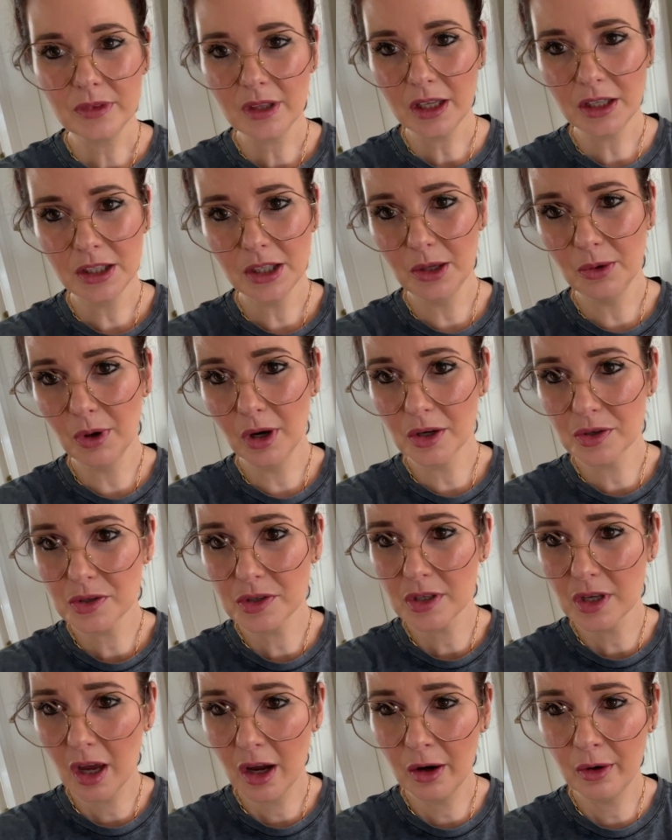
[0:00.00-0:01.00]
you are
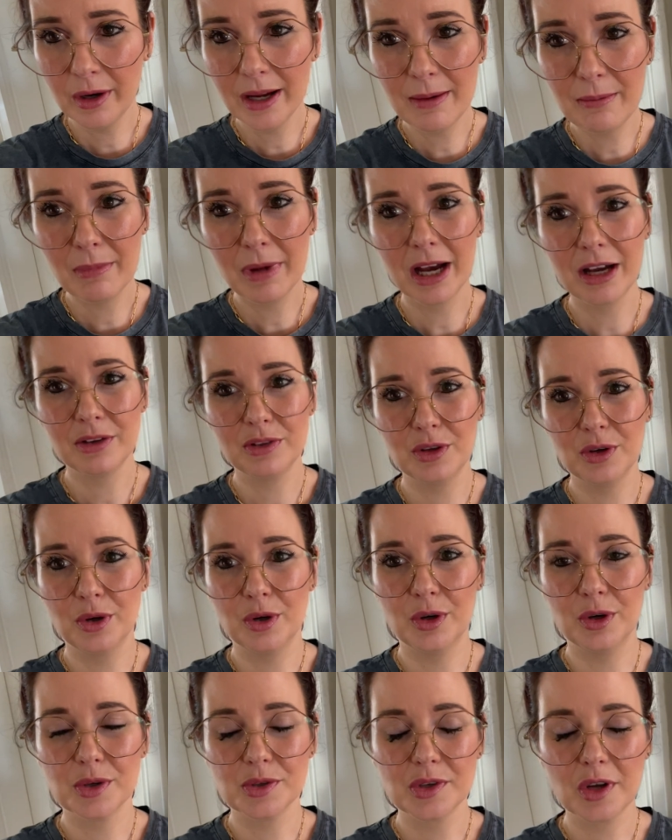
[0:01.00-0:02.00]
so in my
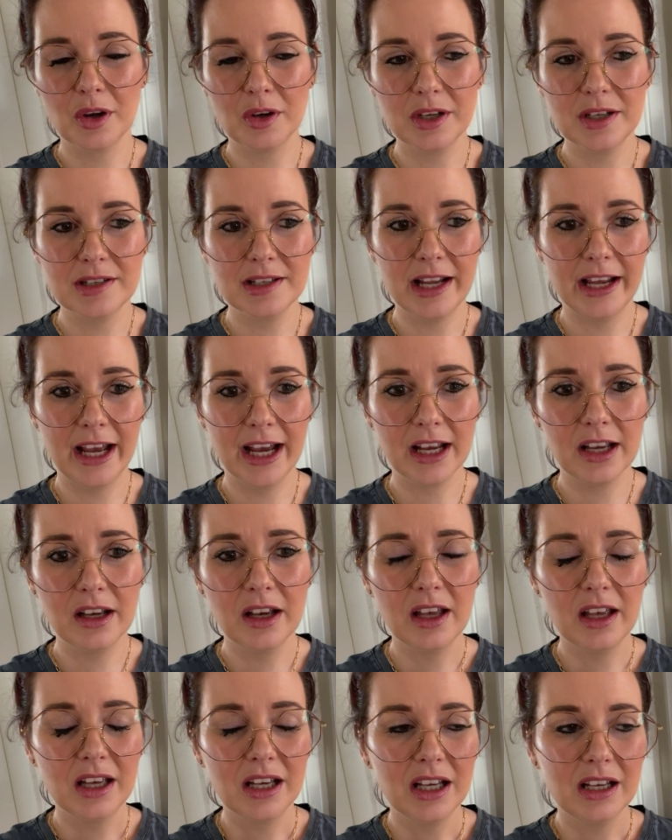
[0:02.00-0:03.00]
thoughts. Honestly,
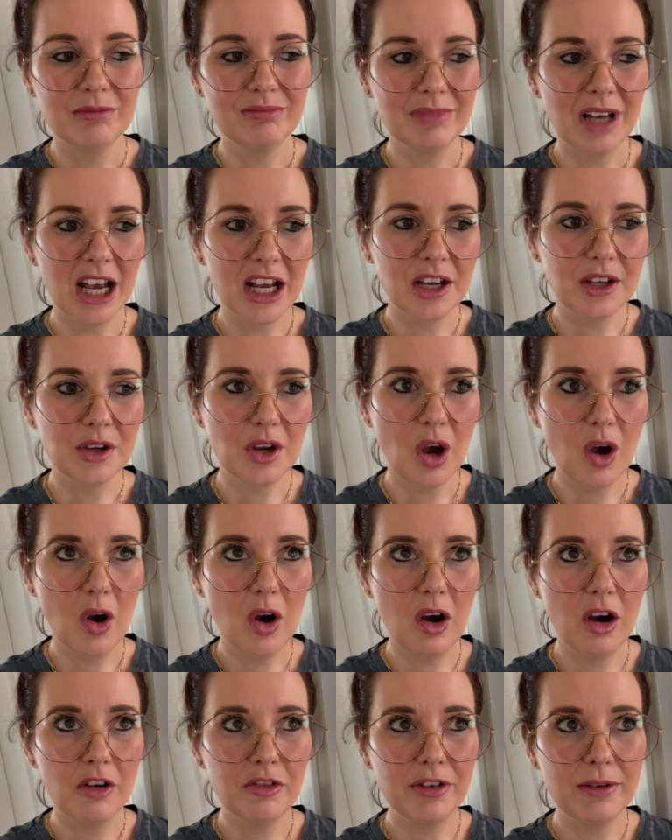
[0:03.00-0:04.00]
I can
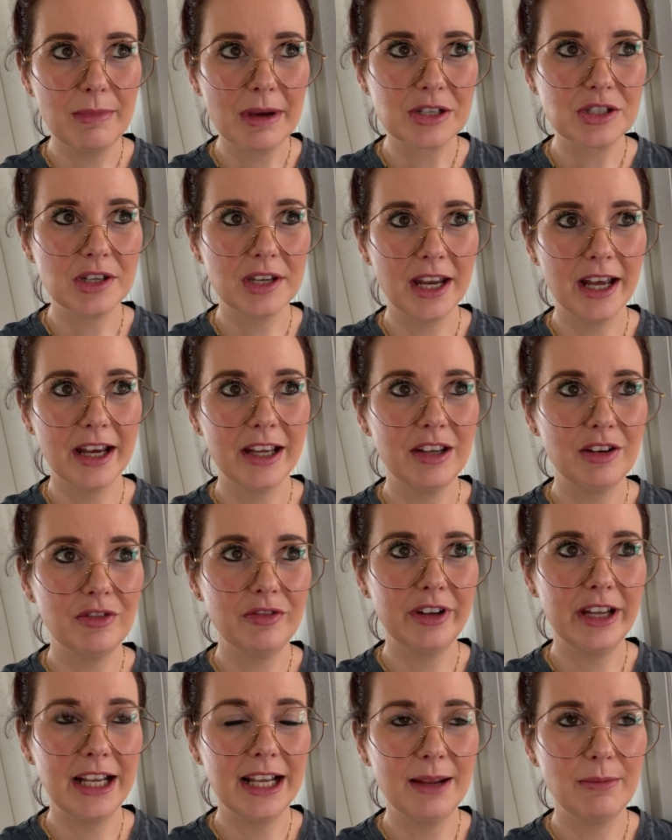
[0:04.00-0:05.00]
half imagine how you're
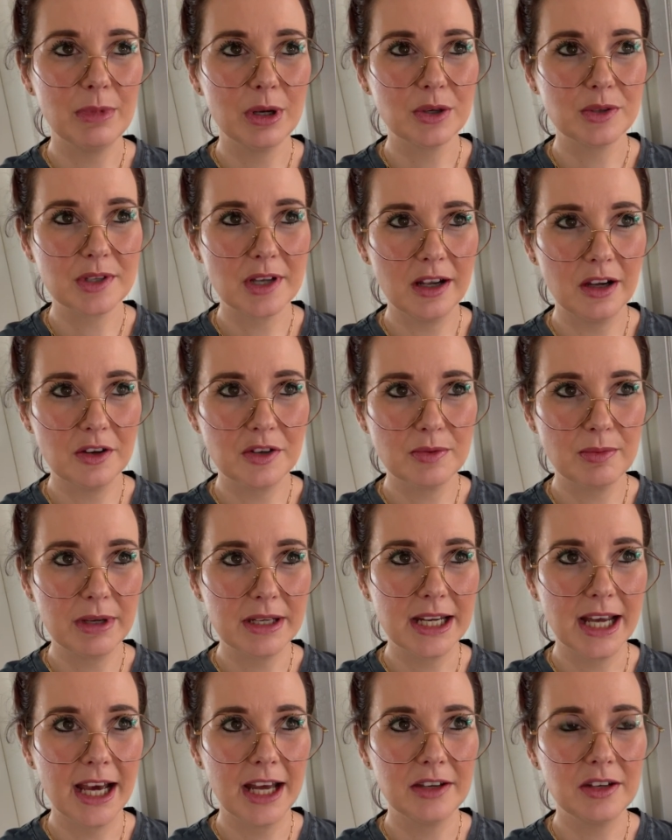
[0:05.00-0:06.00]
feeling because I lost my
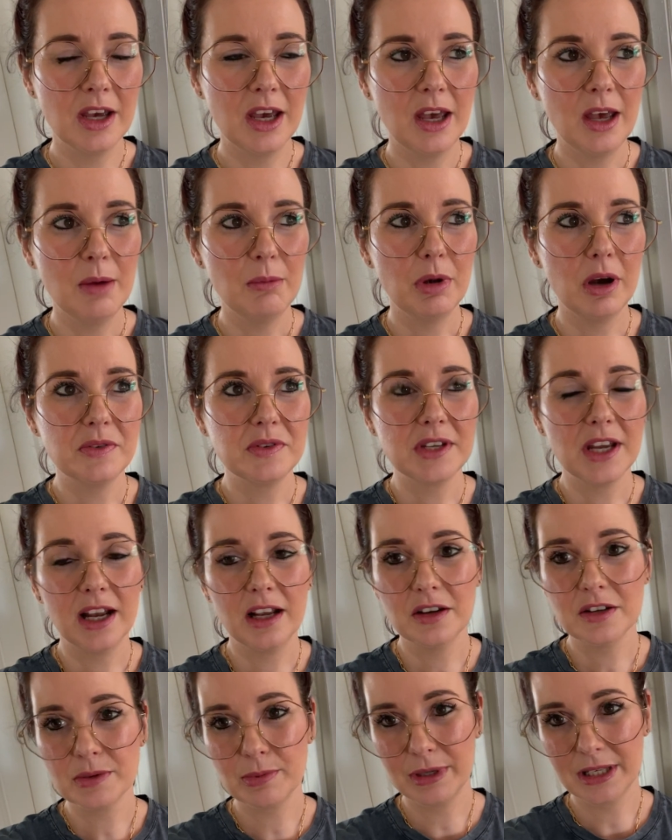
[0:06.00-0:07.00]
dad, but obviously I
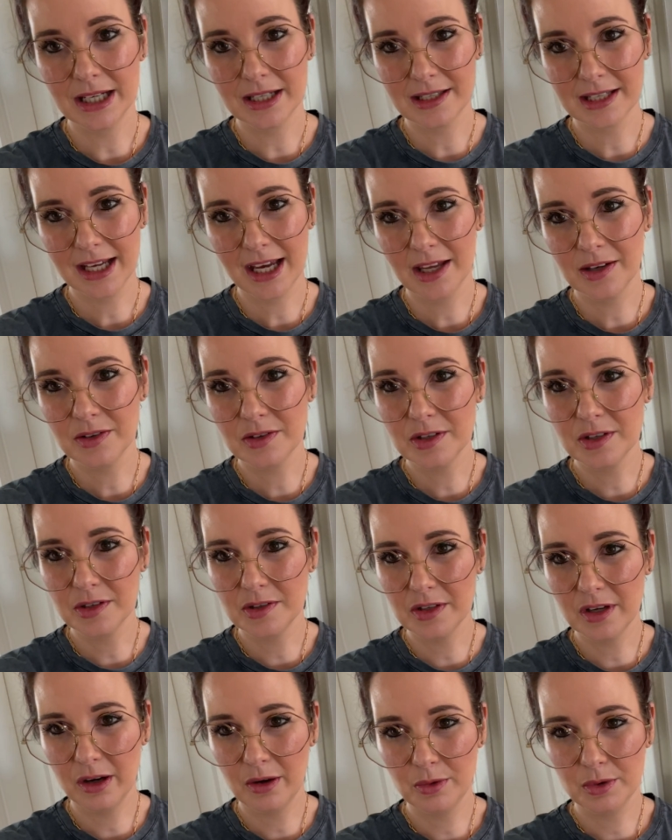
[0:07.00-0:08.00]
lost my dad to cancer,
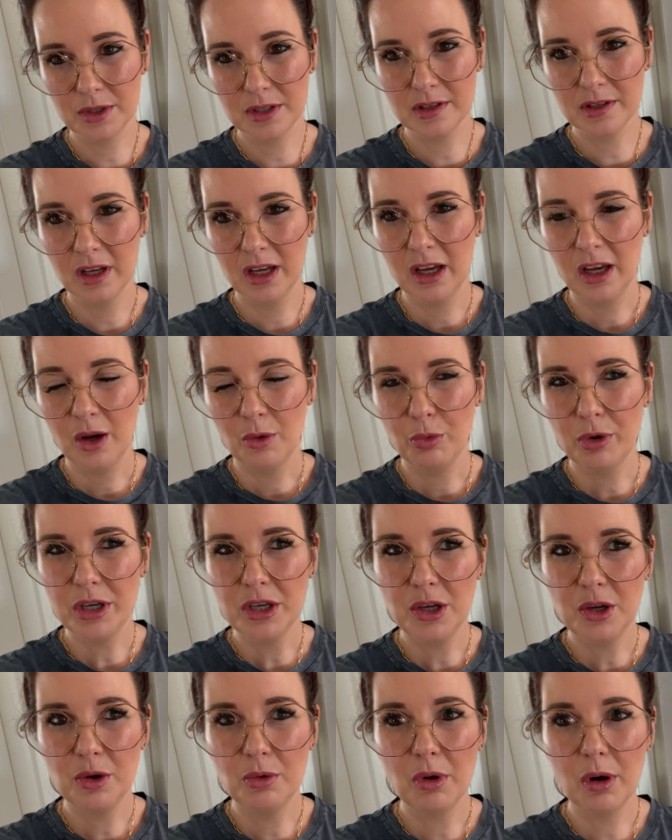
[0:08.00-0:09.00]
so it was, we
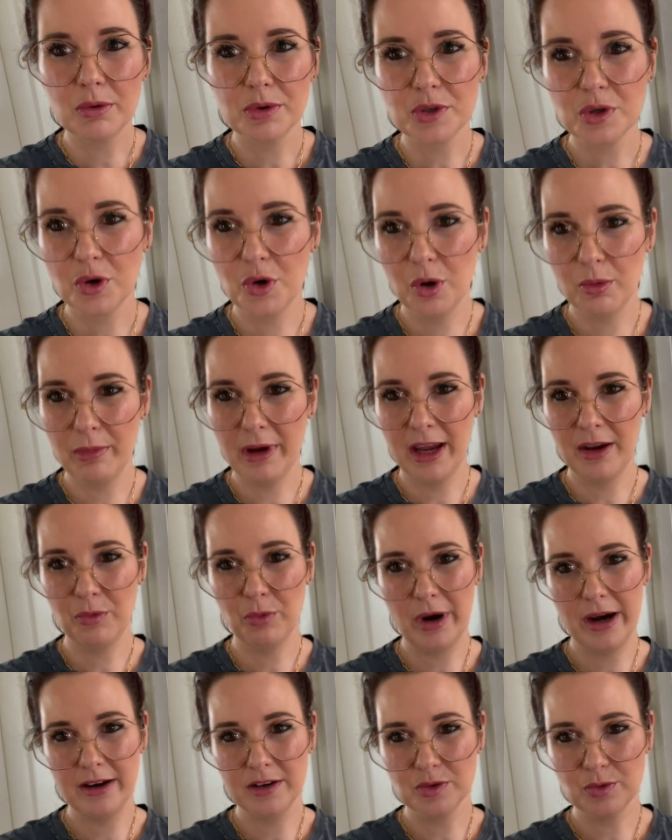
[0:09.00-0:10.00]
knew what was coming.
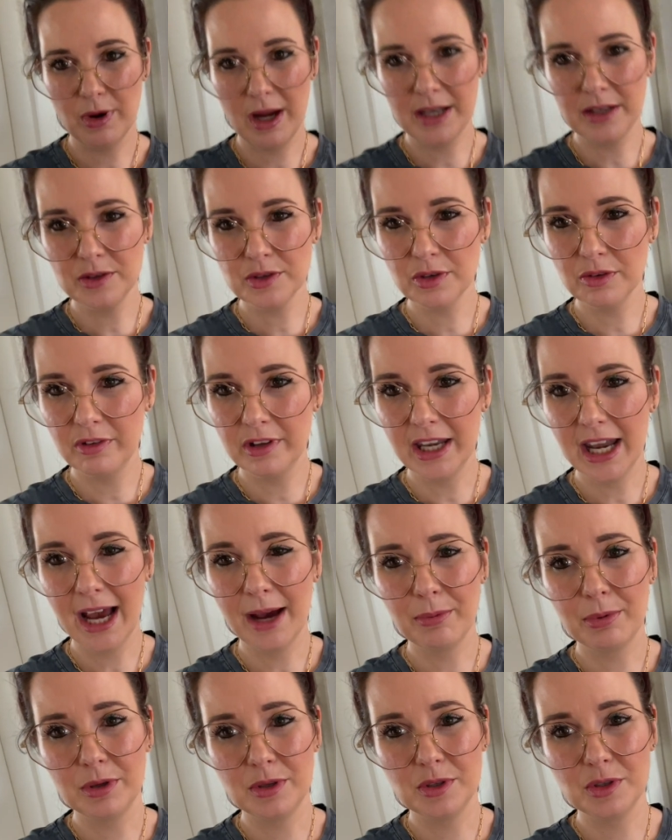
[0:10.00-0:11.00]
Whereas when something
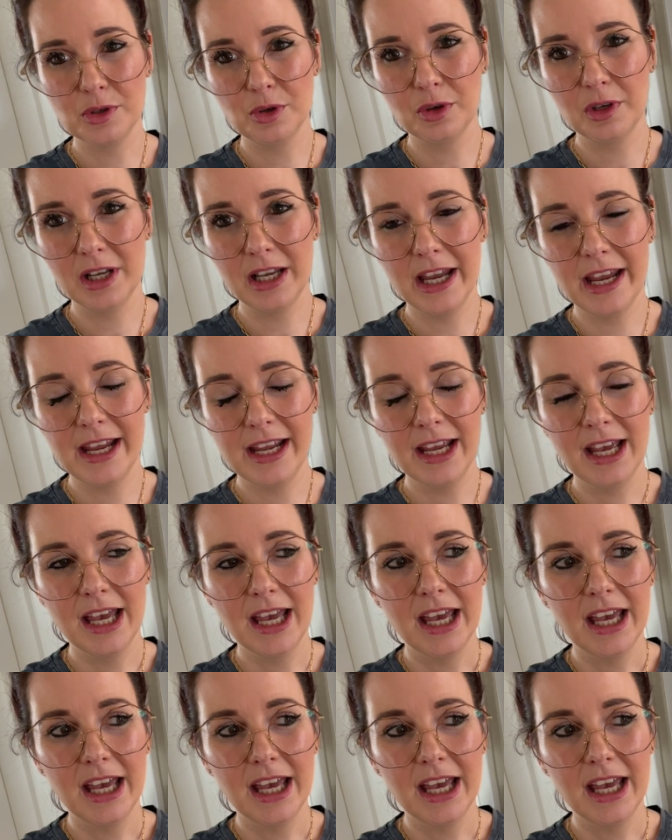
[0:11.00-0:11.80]
happens suddenly,